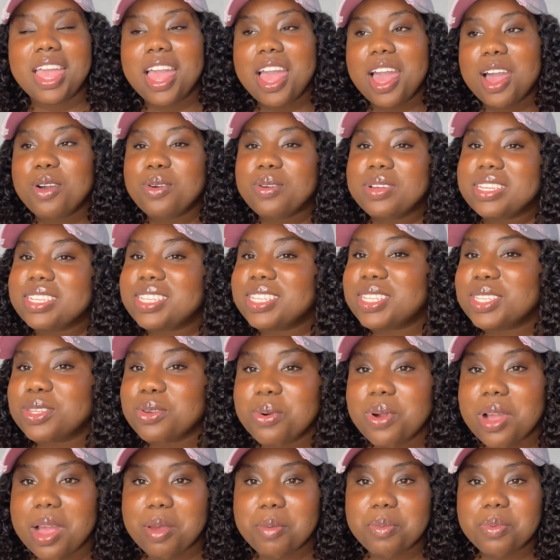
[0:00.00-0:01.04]
I was so
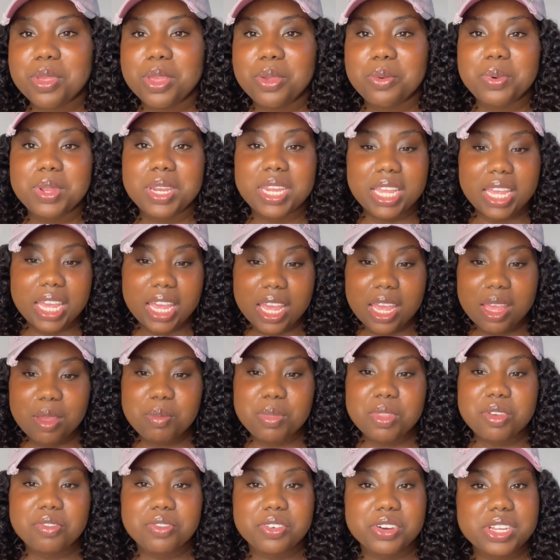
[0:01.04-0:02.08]
happy when it came.
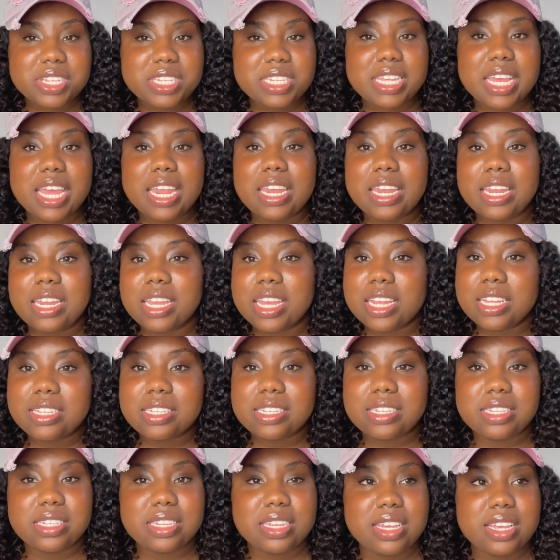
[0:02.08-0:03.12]
The first day I didn't get to
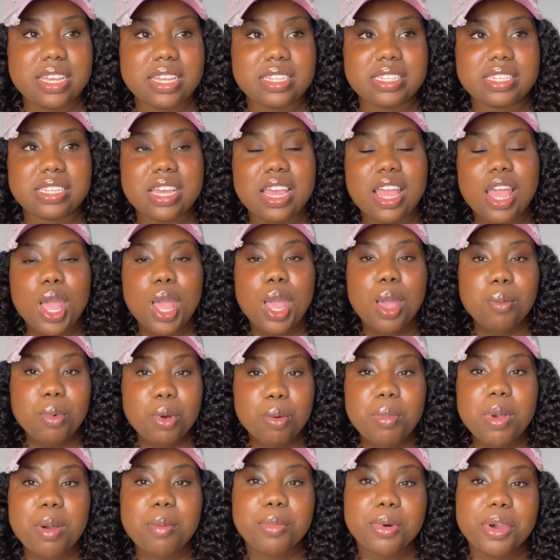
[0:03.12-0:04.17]
see it, but
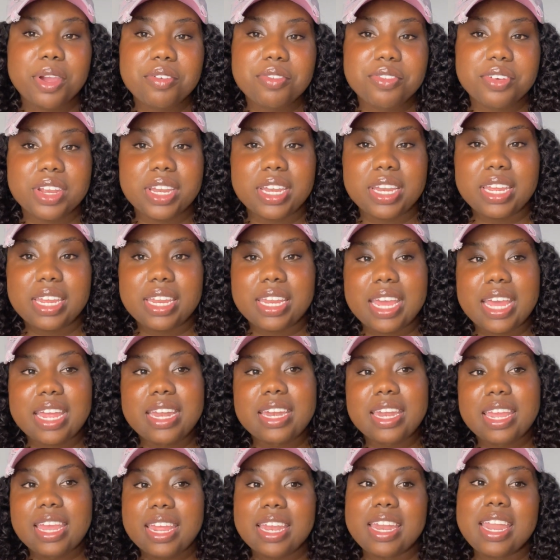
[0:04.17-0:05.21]
my boyfriend did,
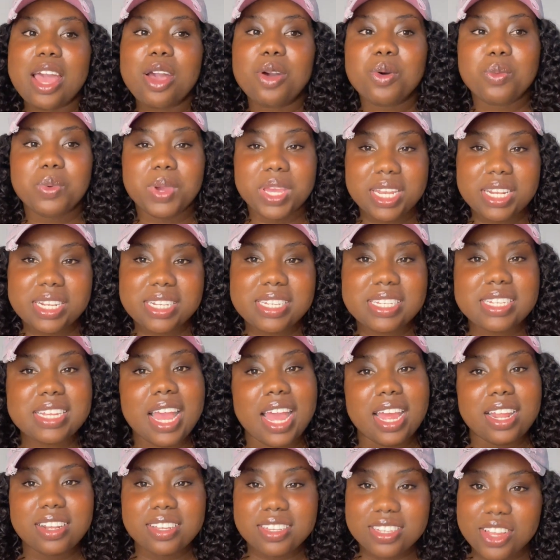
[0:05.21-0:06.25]
and then I went
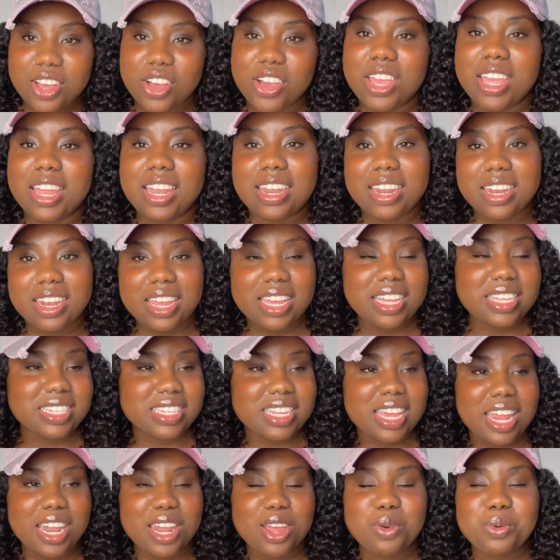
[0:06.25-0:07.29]
and saw it the next day
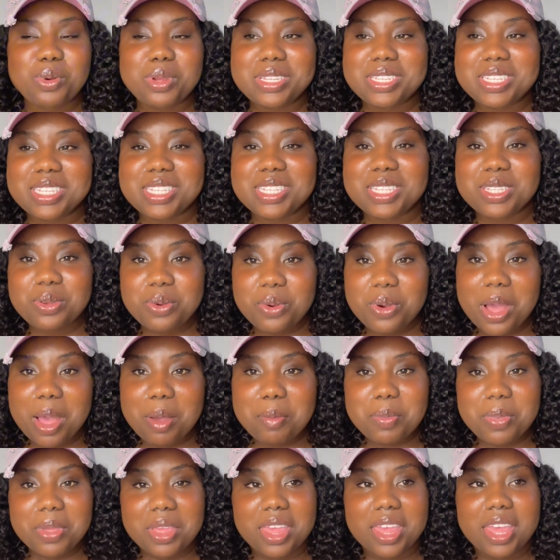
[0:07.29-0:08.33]
and I was so
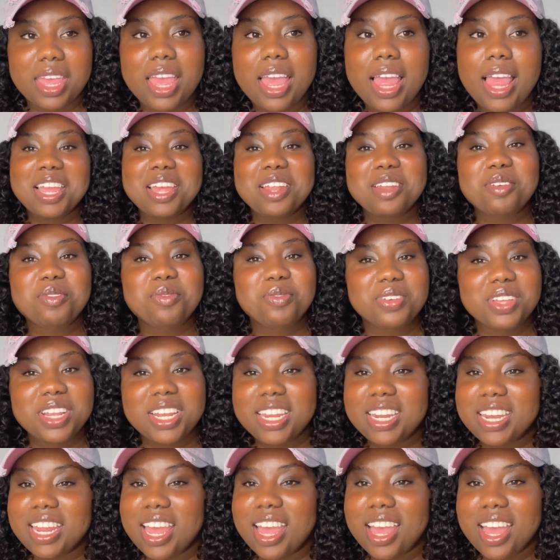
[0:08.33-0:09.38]
happy. The
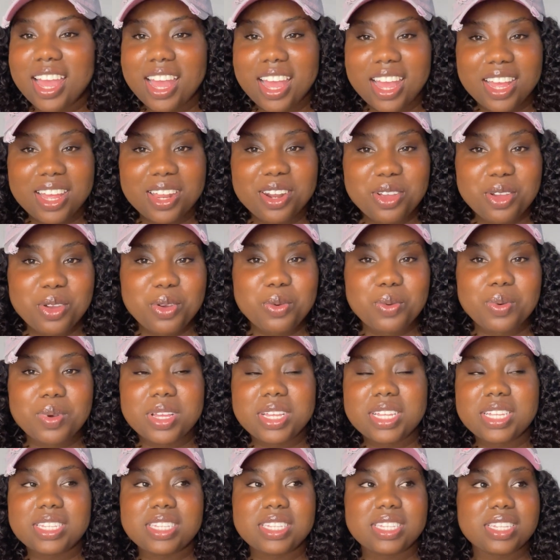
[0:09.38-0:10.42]
feeling I had
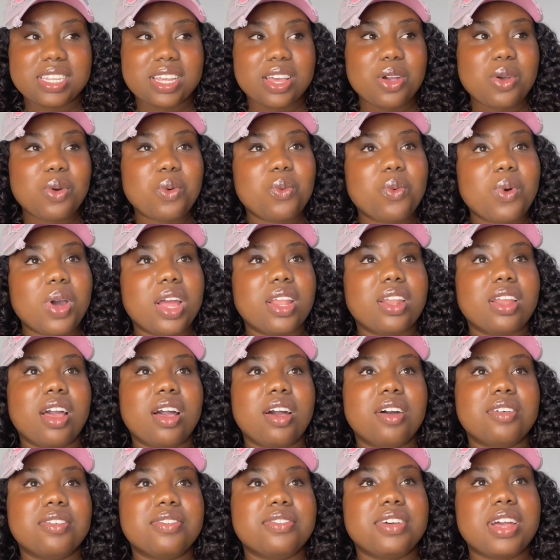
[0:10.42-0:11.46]
was one
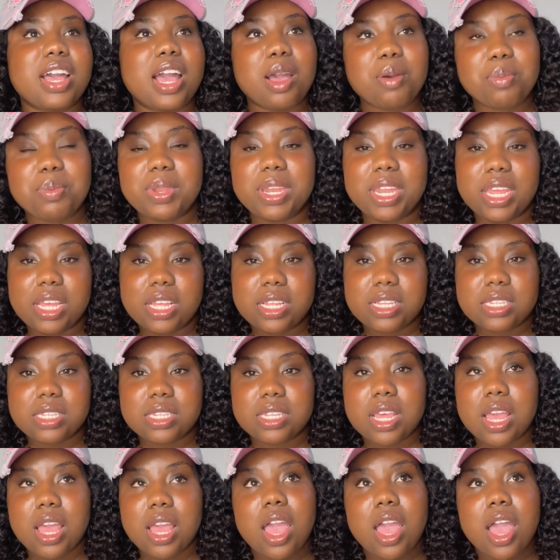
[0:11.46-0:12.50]
of happiness,
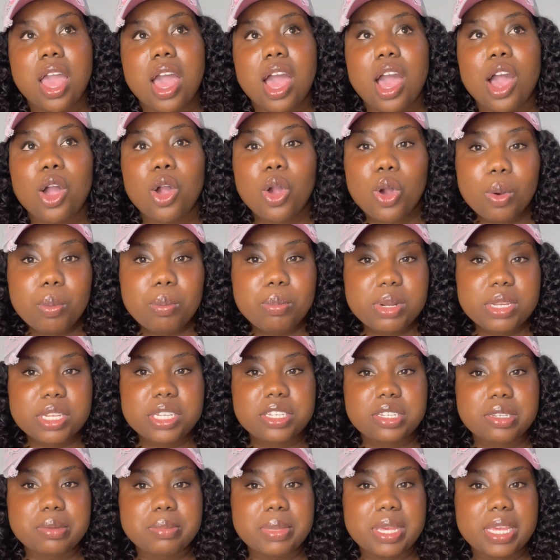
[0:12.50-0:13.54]

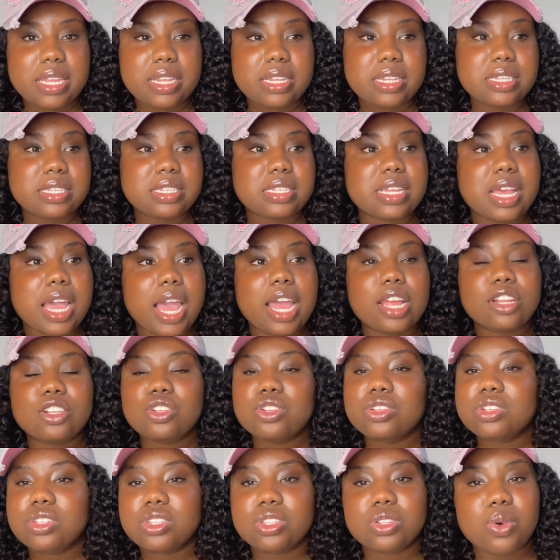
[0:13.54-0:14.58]
accomplishment, and
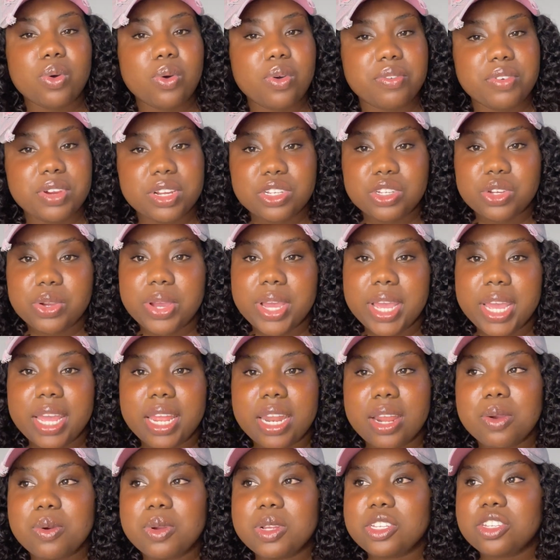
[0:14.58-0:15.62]
just overjoyed.
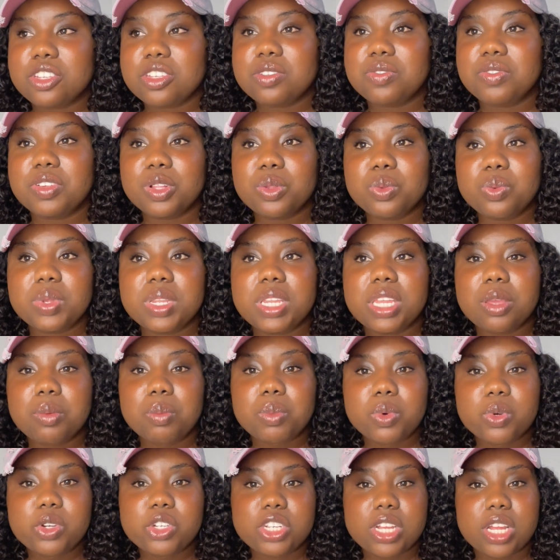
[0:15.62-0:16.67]
I was just filled with
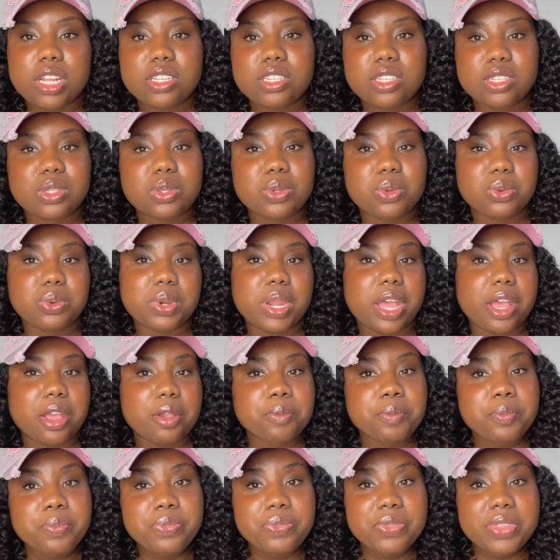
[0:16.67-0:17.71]
emotions to know
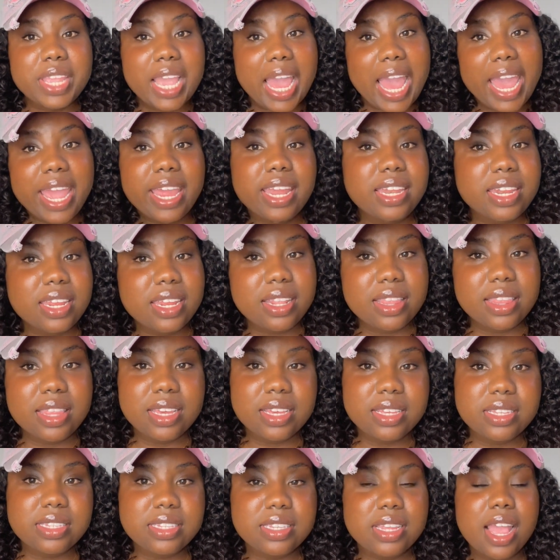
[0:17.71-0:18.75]
that I did
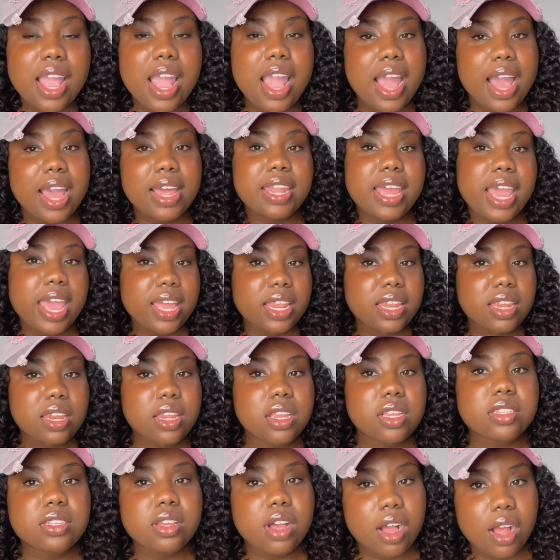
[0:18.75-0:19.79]
this and I did
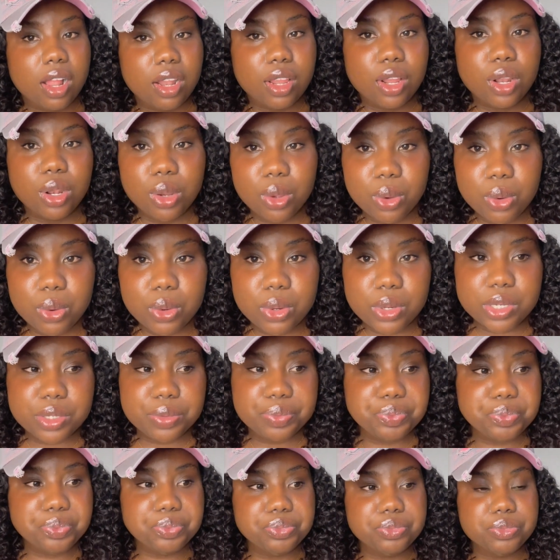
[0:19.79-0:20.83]
it all
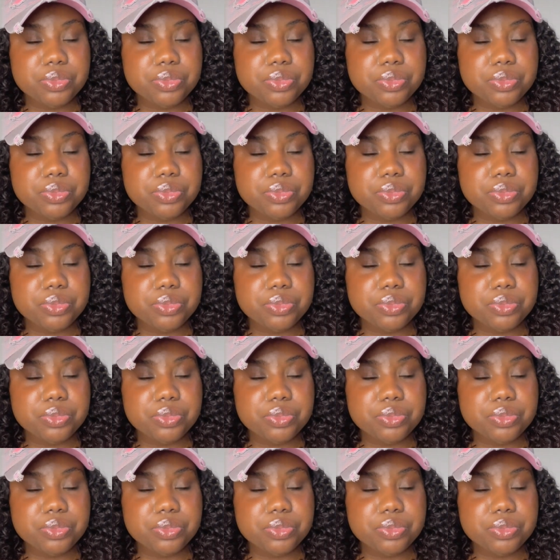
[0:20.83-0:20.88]
alone.